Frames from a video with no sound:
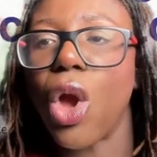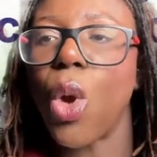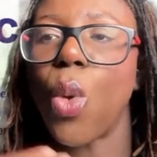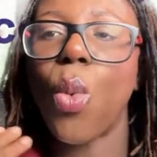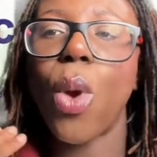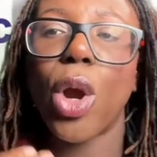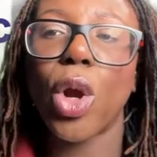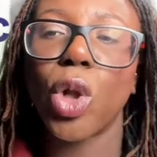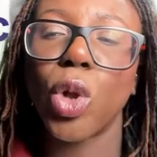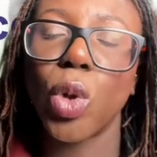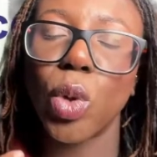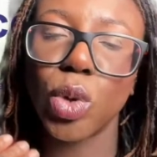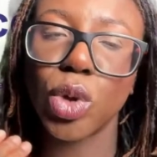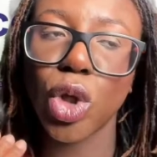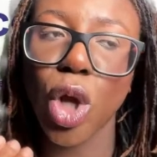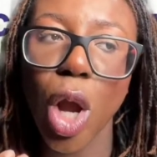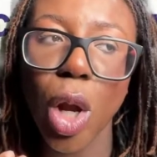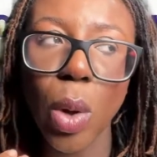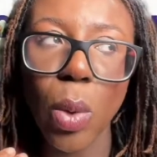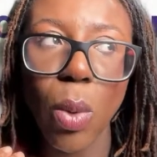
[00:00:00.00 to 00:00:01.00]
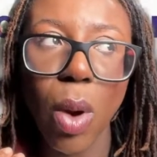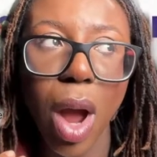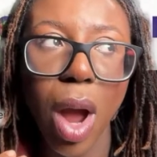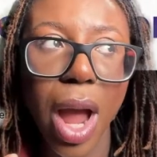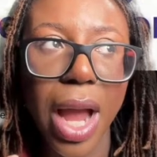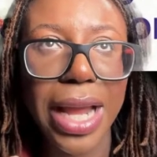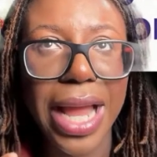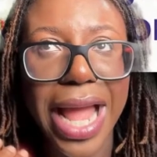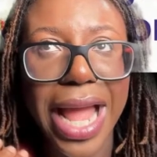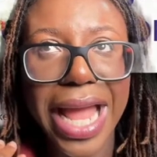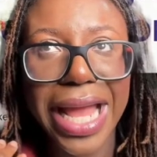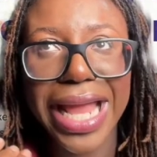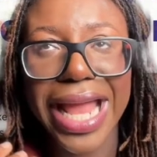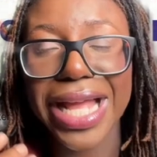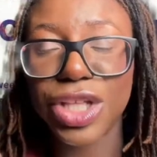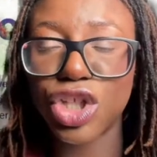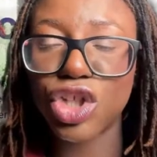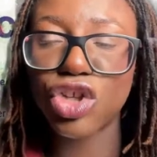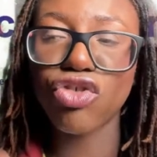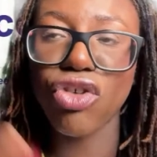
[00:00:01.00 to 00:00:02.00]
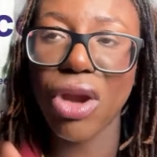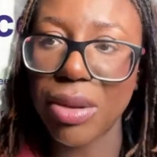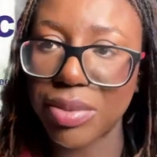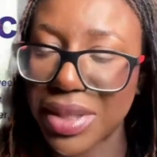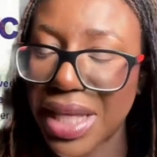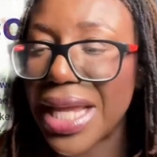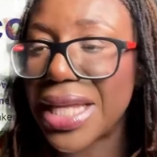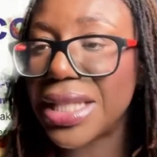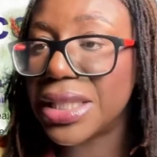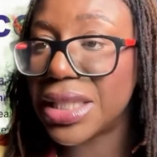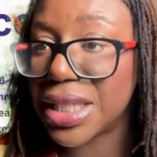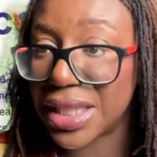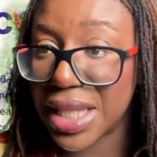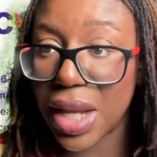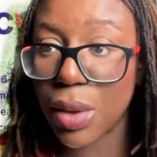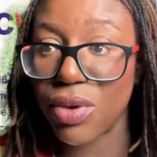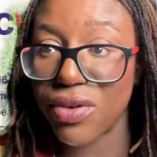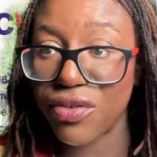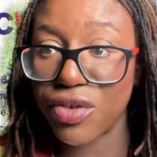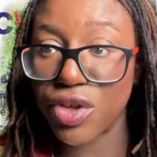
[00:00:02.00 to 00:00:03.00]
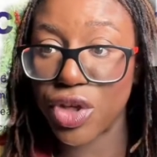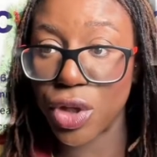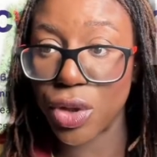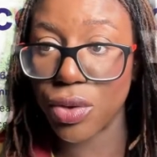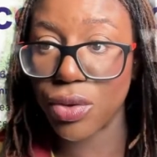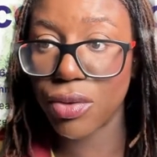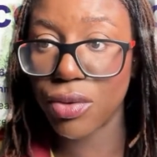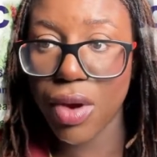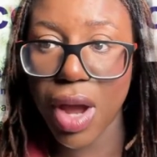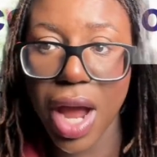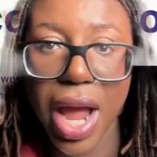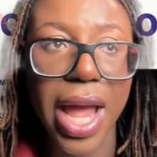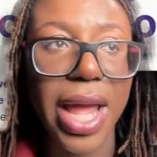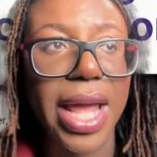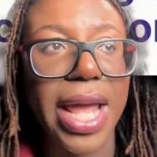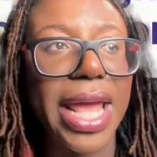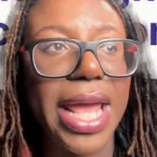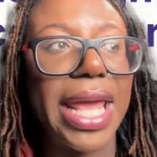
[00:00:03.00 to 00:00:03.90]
Where Claude Cowork can scrape the internet with you, right?